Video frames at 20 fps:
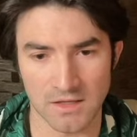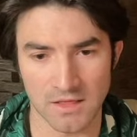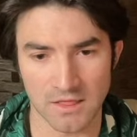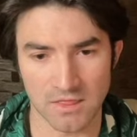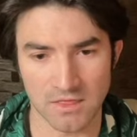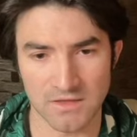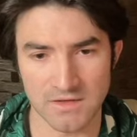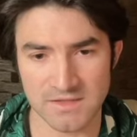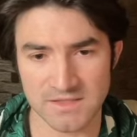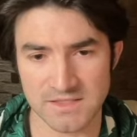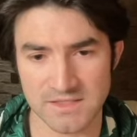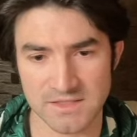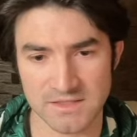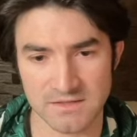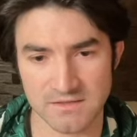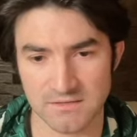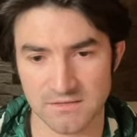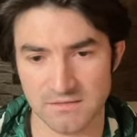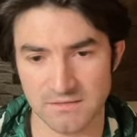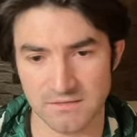this
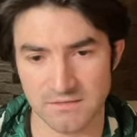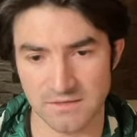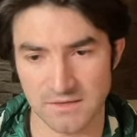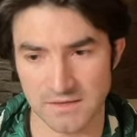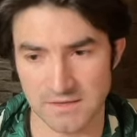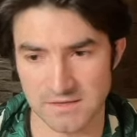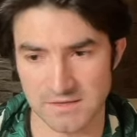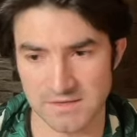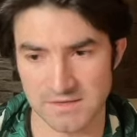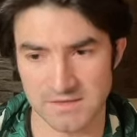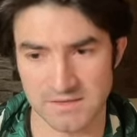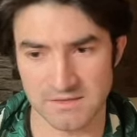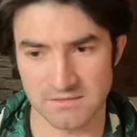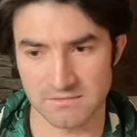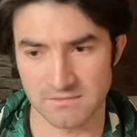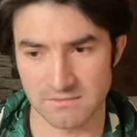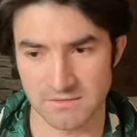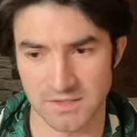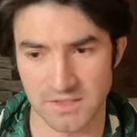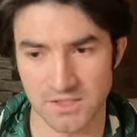is
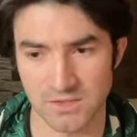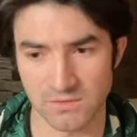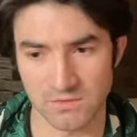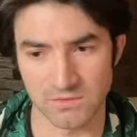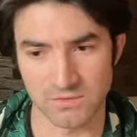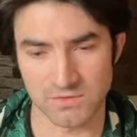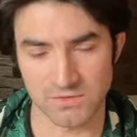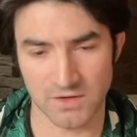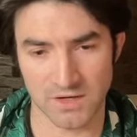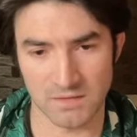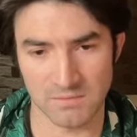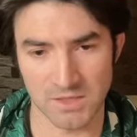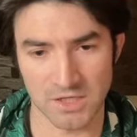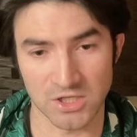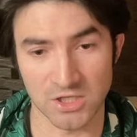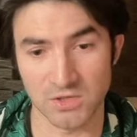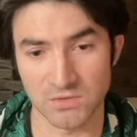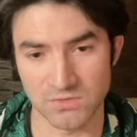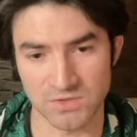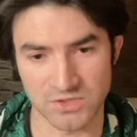huge, right? I mean, a
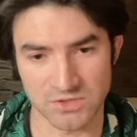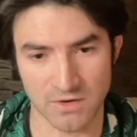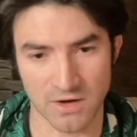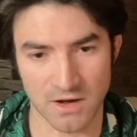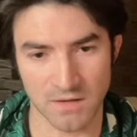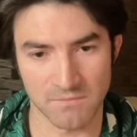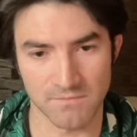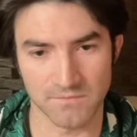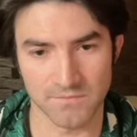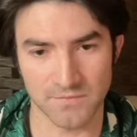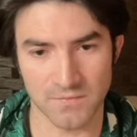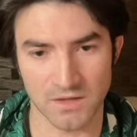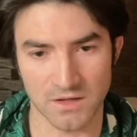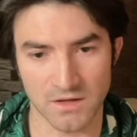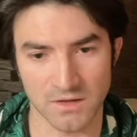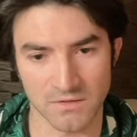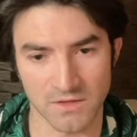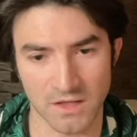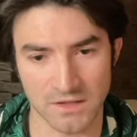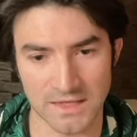huge drop.
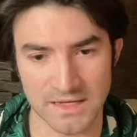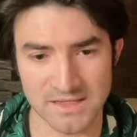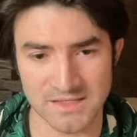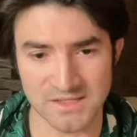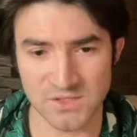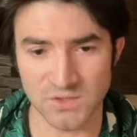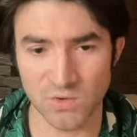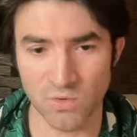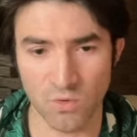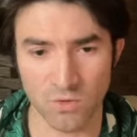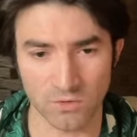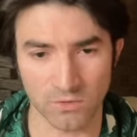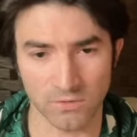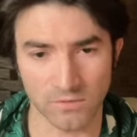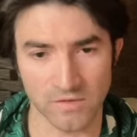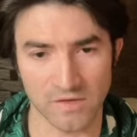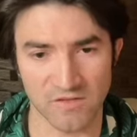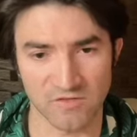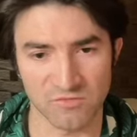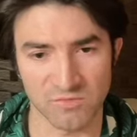Uh, the last two
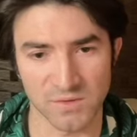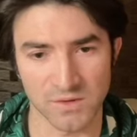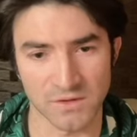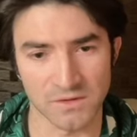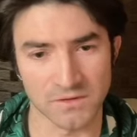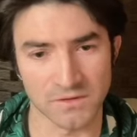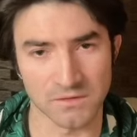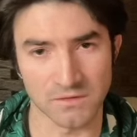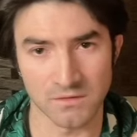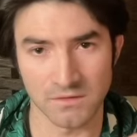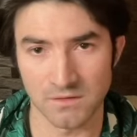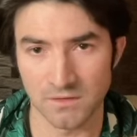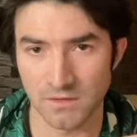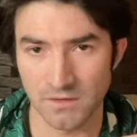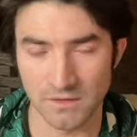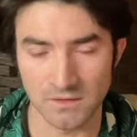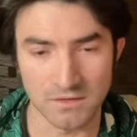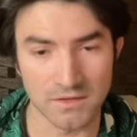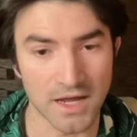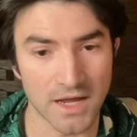quarters have been
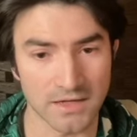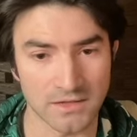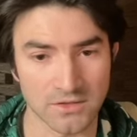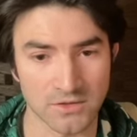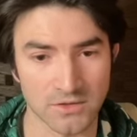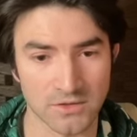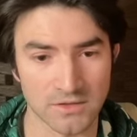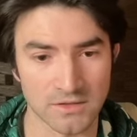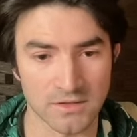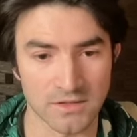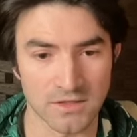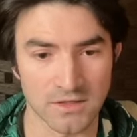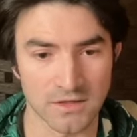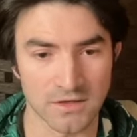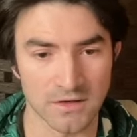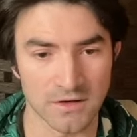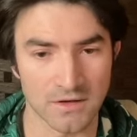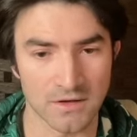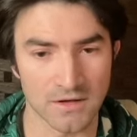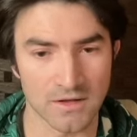not good.
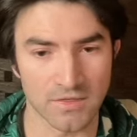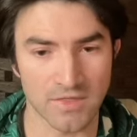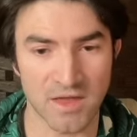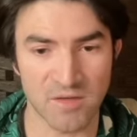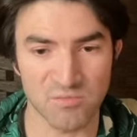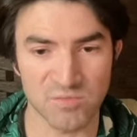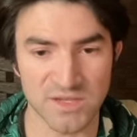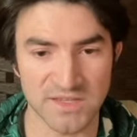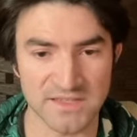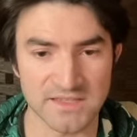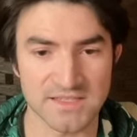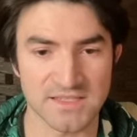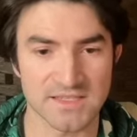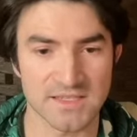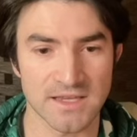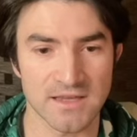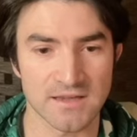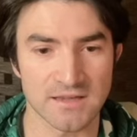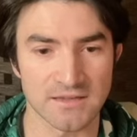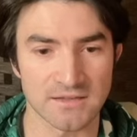Uh, that being
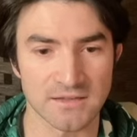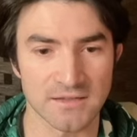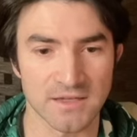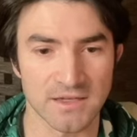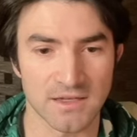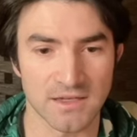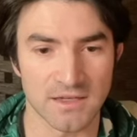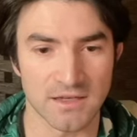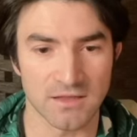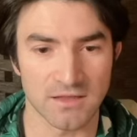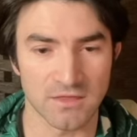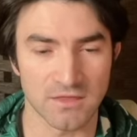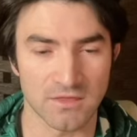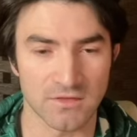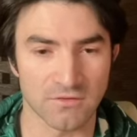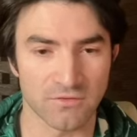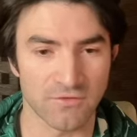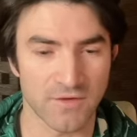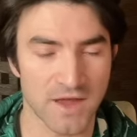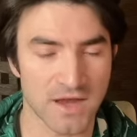said,
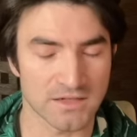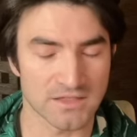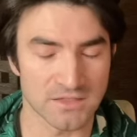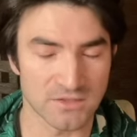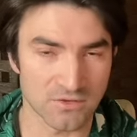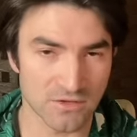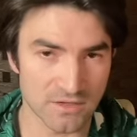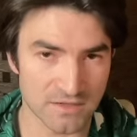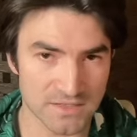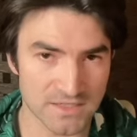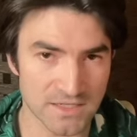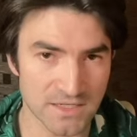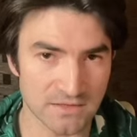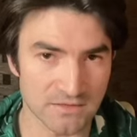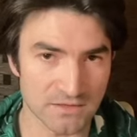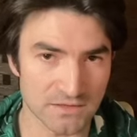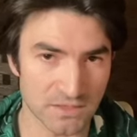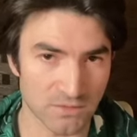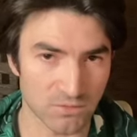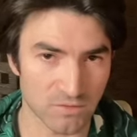the fact, and you're going to see it,
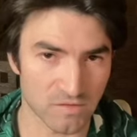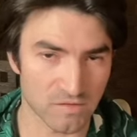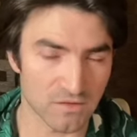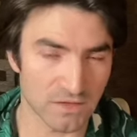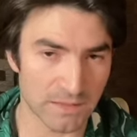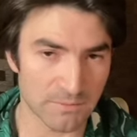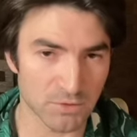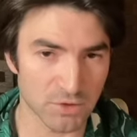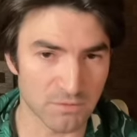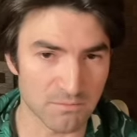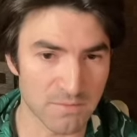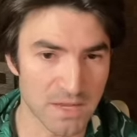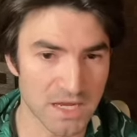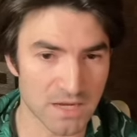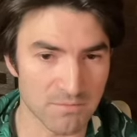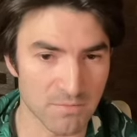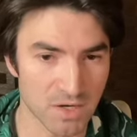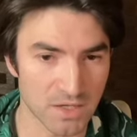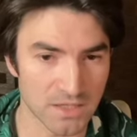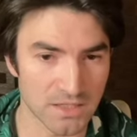that they were still able to
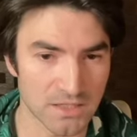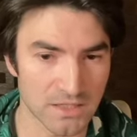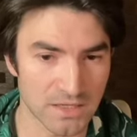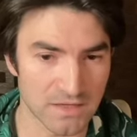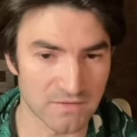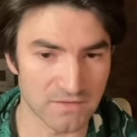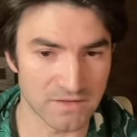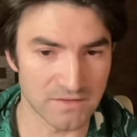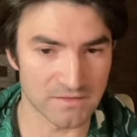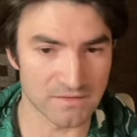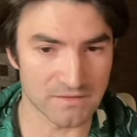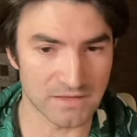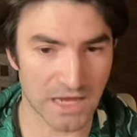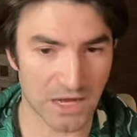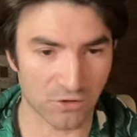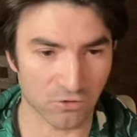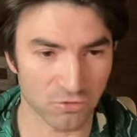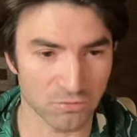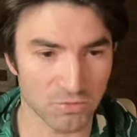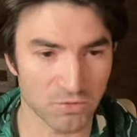make money in these
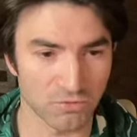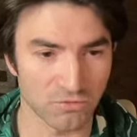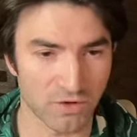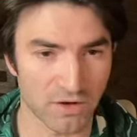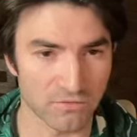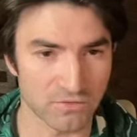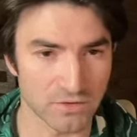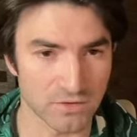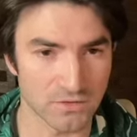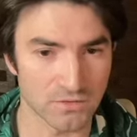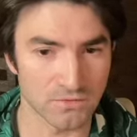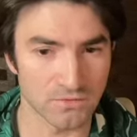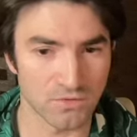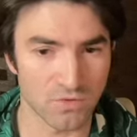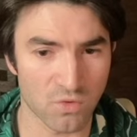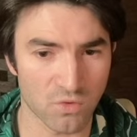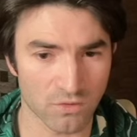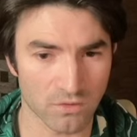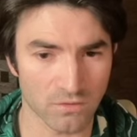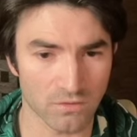terrible revenue
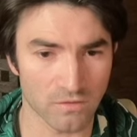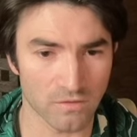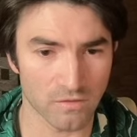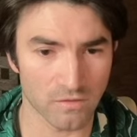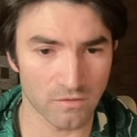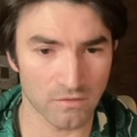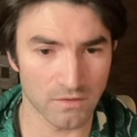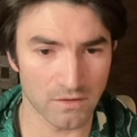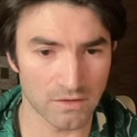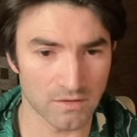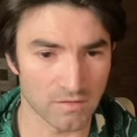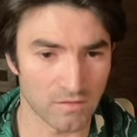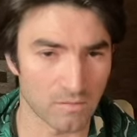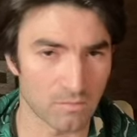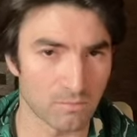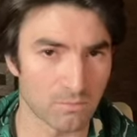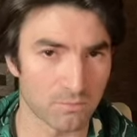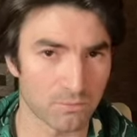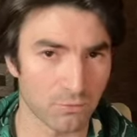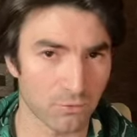quarters is
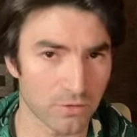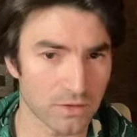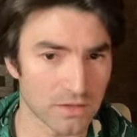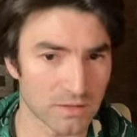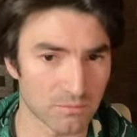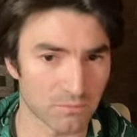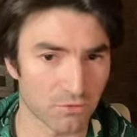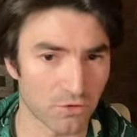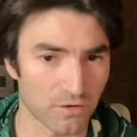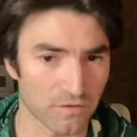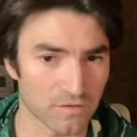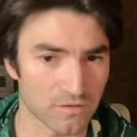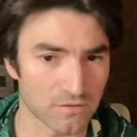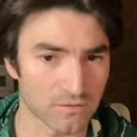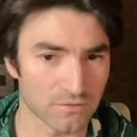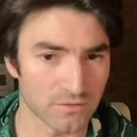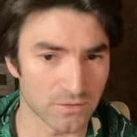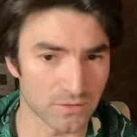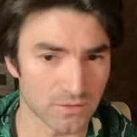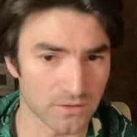pretty
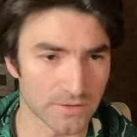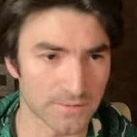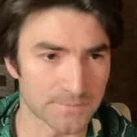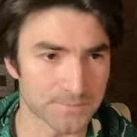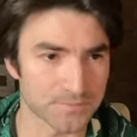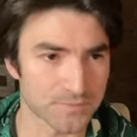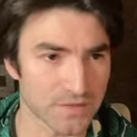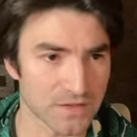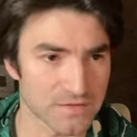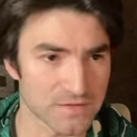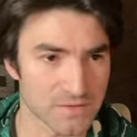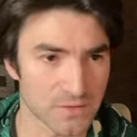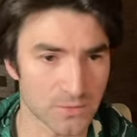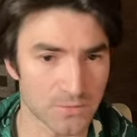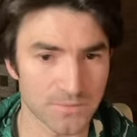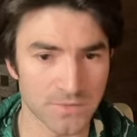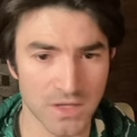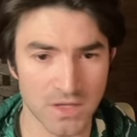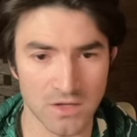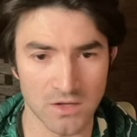impressive. Okay, so